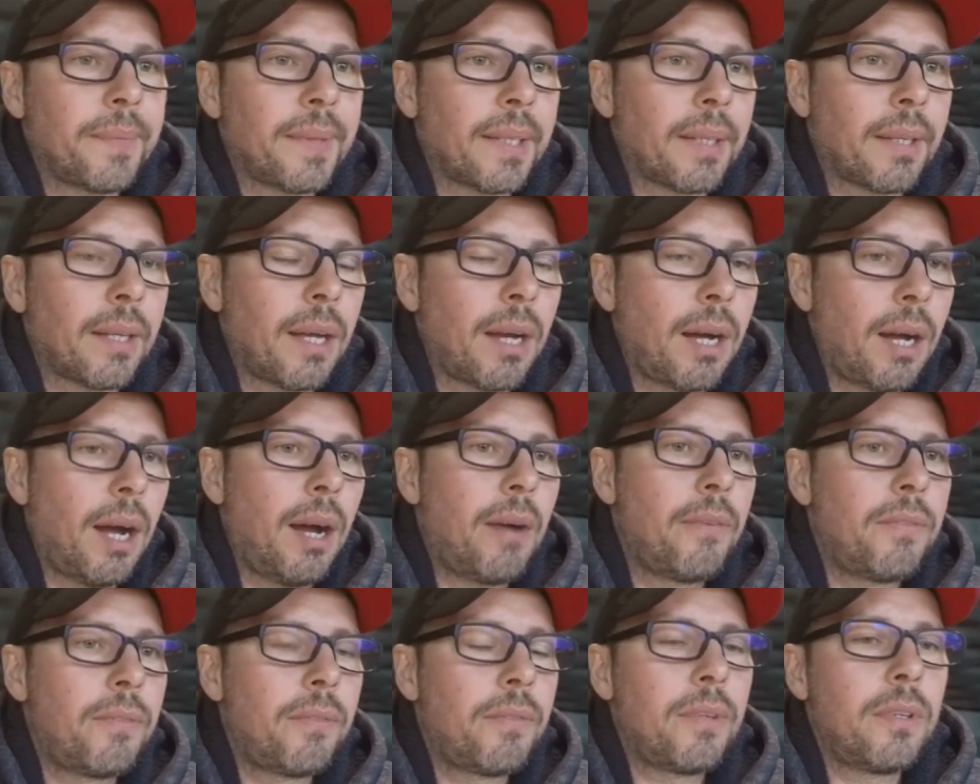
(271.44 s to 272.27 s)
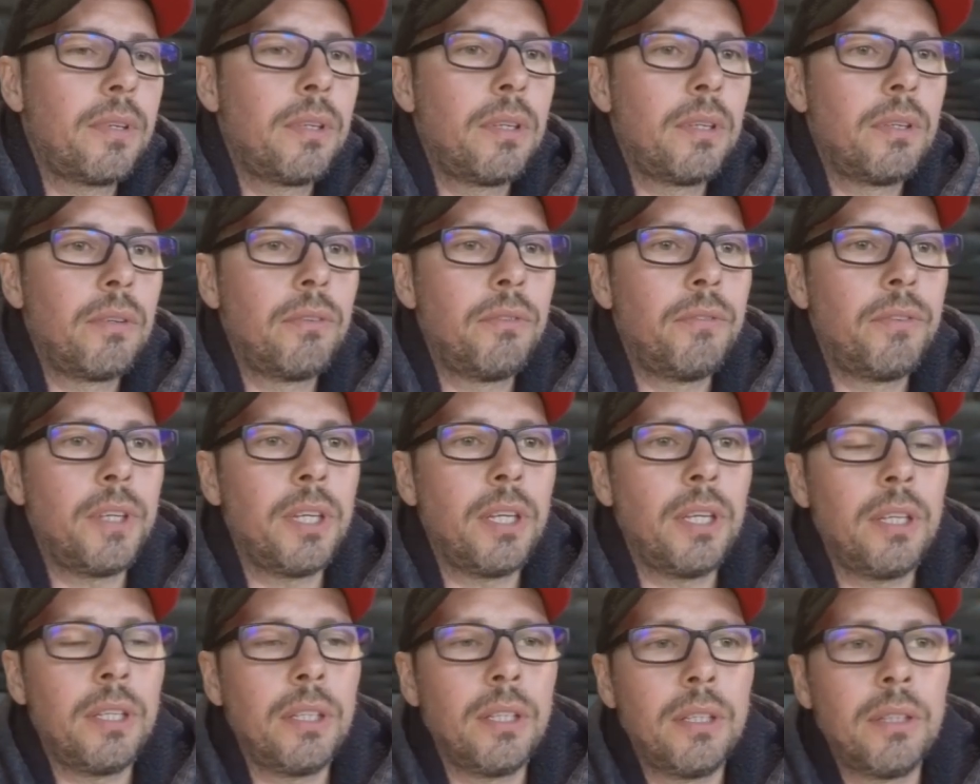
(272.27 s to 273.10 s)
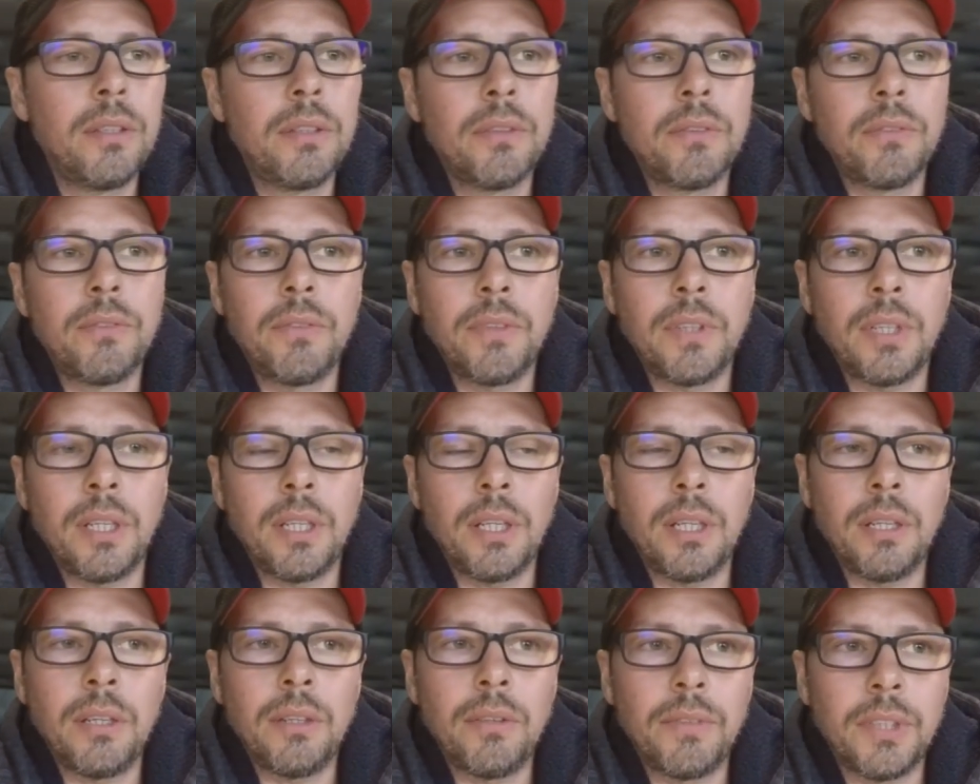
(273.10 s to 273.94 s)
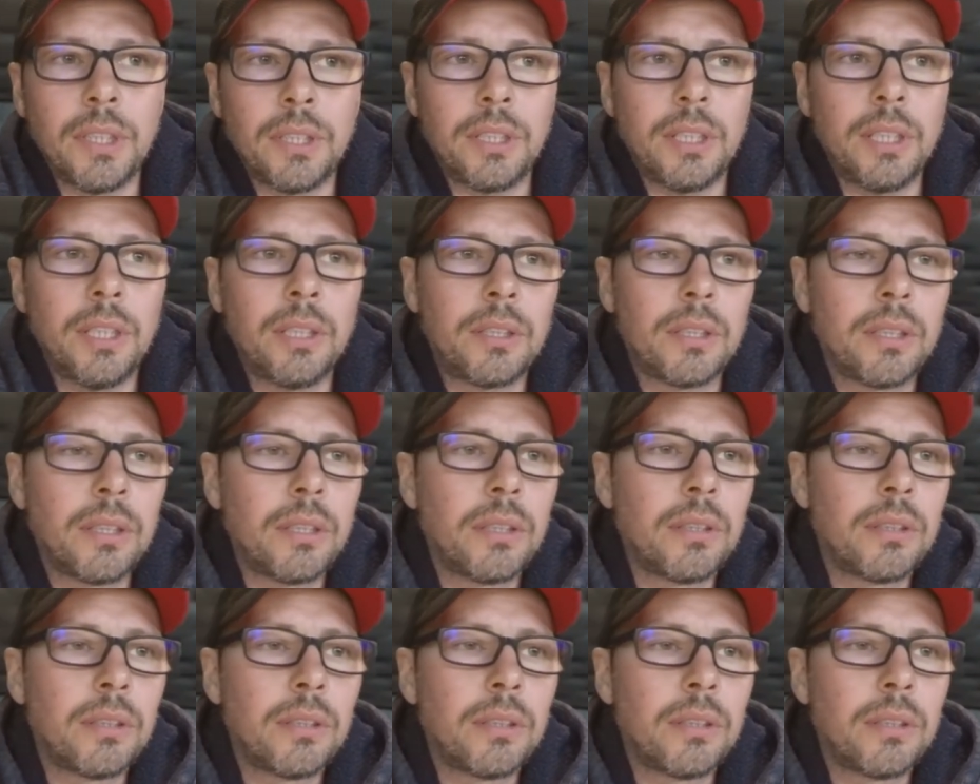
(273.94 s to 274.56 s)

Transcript: how we did,